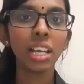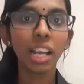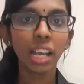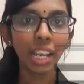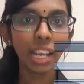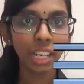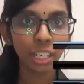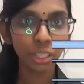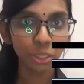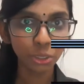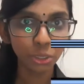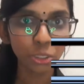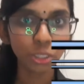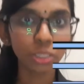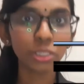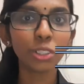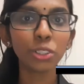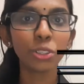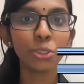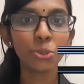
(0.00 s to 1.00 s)
Hello,
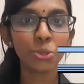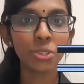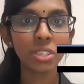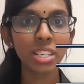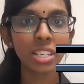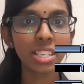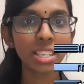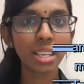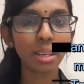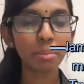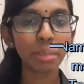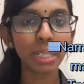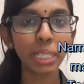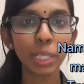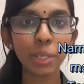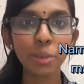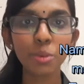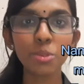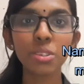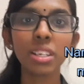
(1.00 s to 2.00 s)
Dr. Usnisa
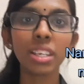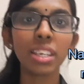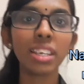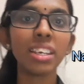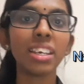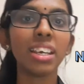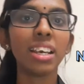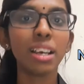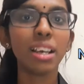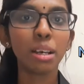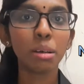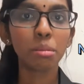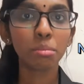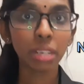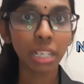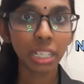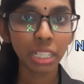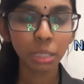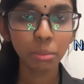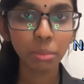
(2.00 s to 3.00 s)
binti Usni.
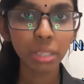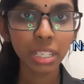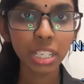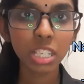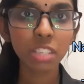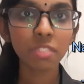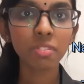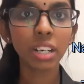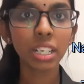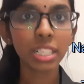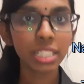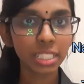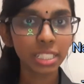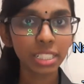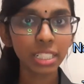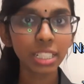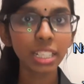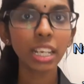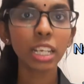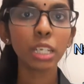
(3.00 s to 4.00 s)
My name is
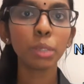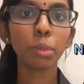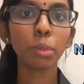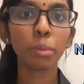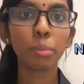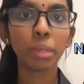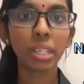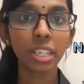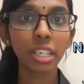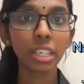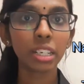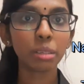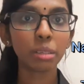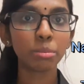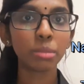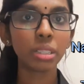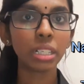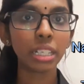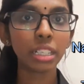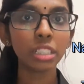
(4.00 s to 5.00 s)
Vanisri and my metric
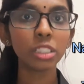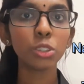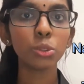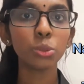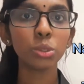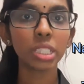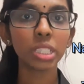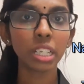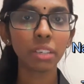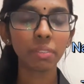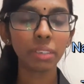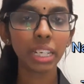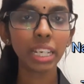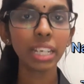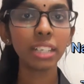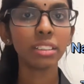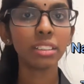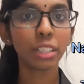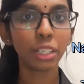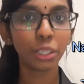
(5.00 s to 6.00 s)
number is
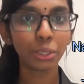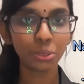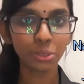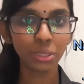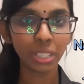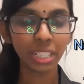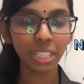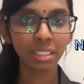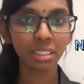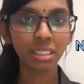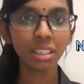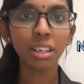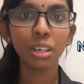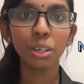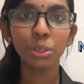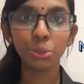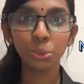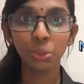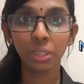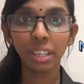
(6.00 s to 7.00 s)
278328.
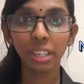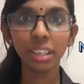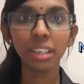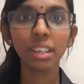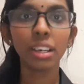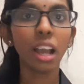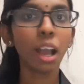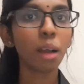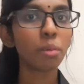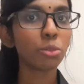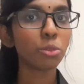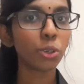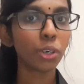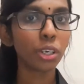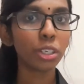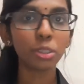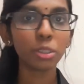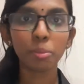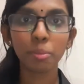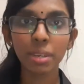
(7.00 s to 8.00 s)
Today, I'm
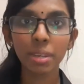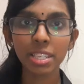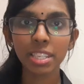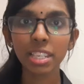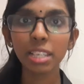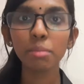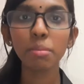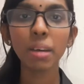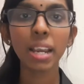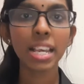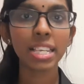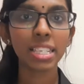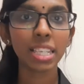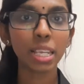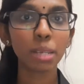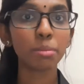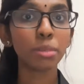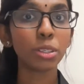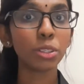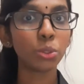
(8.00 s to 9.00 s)
going to present my
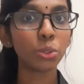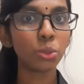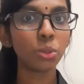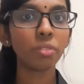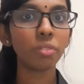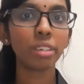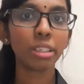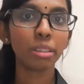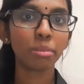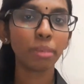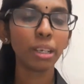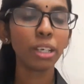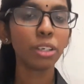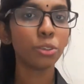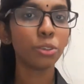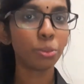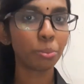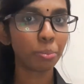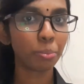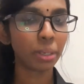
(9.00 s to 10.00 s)
assignment group with my
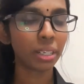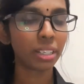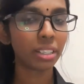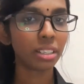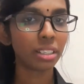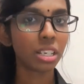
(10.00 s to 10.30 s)
group take.